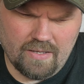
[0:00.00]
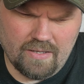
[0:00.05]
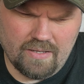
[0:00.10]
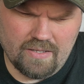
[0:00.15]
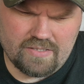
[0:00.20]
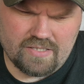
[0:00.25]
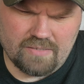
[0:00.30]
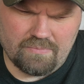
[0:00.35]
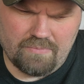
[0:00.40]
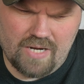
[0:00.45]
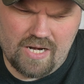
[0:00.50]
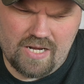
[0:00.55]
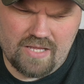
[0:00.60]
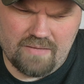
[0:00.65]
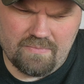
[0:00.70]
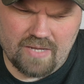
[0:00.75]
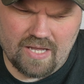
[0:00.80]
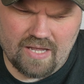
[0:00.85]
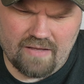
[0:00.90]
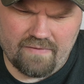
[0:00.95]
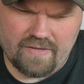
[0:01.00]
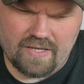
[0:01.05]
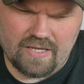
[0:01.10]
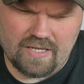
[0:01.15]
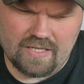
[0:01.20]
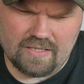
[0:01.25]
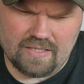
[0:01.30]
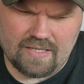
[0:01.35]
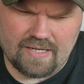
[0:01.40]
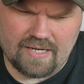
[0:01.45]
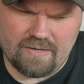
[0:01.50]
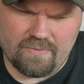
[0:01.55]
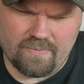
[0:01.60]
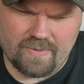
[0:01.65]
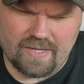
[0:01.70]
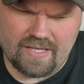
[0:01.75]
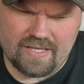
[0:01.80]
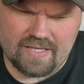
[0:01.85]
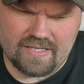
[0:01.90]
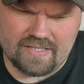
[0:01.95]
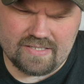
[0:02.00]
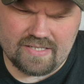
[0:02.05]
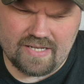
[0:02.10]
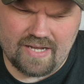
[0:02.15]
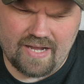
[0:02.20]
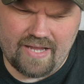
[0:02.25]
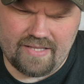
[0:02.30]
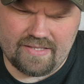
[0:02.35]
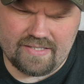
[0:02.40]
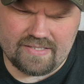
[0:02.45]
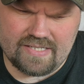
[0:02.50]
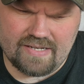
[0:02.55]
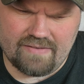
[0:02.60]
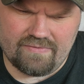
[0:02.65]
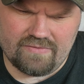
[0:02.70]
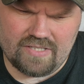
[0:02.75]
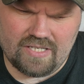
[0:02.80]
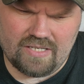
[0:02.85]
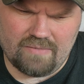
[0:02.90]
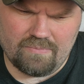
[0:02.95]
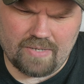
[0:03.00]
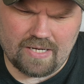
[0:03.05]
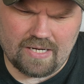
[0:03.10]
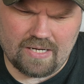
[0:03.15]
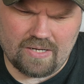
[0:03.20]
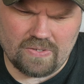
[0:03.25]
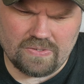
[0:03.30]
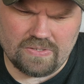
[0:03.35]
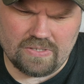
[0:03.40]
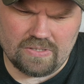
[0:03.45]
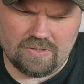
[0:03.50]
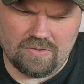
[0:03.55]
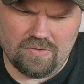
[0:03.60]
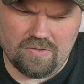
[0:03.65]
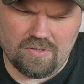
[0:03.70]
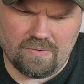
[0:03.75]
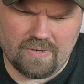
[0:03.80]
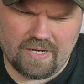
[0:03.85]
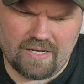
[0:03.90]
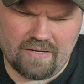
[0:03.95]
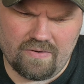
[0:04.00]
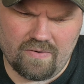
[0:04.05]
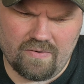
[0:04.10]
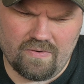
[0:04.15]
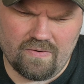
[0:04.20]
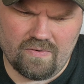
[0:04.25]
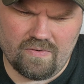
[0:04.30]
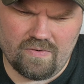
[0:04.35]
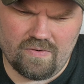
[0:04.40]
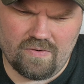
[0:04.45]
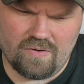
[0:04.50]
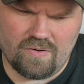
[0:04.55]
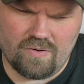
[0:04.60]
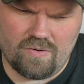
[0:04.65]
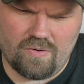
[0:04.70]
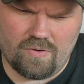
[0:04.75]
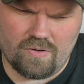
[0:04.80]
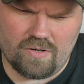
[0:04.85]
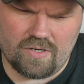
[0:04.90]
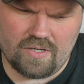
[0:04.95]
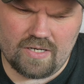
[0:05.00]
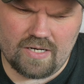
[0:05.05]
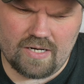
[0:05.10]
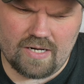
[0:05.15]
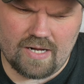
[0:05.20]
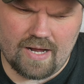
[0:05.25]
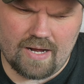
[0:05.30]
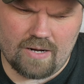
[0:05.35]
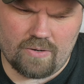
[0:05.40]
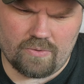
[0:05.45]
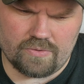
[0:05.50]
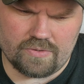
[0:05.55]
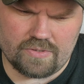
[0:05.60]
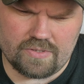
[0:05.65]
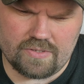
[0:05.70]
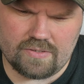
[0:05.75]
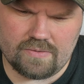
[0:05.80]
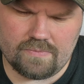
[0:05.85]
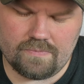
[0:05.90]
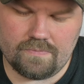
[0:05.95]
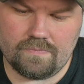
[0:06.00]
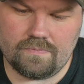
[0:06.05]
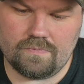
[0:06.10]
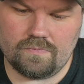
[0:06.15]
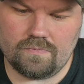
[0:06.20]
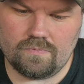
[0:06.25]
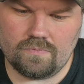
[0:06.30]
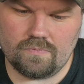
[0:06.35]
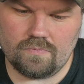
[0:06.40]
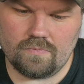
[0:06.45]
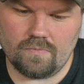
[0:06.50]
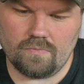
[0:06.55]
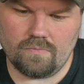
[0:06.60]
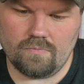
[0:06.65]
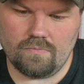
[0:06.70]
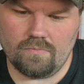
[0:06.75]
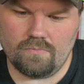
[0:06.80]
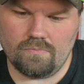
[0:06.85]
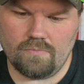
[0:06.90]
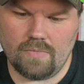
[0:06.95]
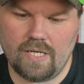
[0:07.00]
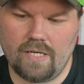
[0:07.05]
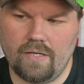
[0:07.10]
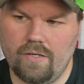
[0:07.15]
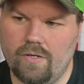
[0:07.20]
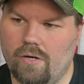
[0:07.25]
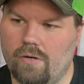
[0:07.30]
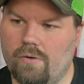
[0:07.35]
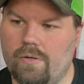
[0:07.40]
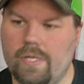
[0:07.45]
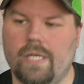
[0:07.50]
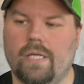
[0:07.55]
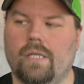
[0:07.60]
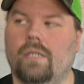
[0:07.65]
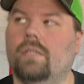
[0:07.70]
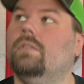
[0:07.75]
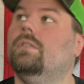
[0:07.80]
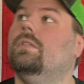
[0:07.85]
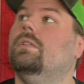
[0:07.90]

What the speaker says: It's a medium heavy, and line weight is 8 to 17 pounds, and lure weight 1/4 ounce. Made in Korea.